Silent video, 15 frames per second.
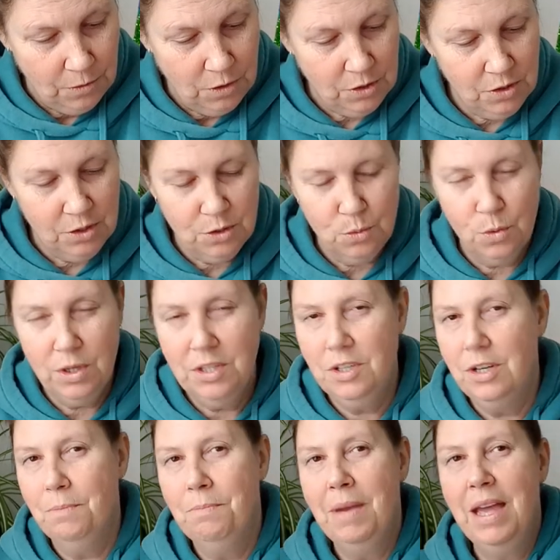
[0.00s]
This is
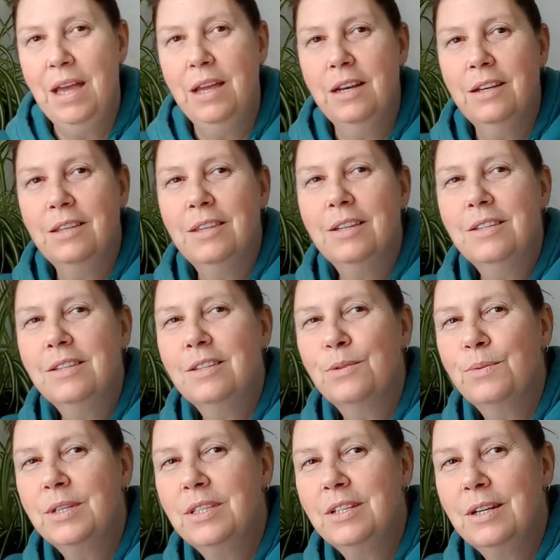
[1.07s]
wisdom, man. This is
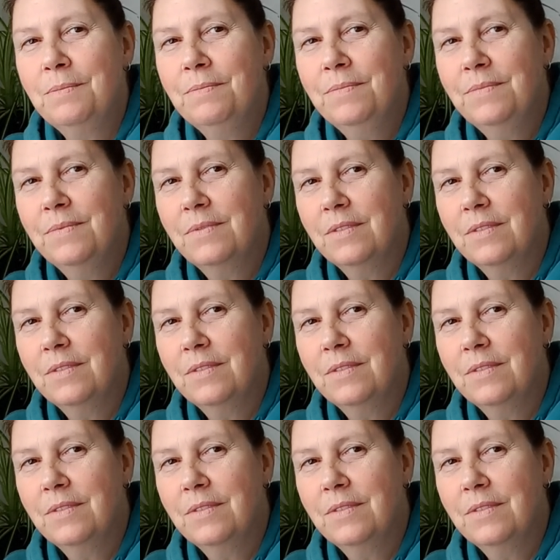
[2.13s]
wisdom.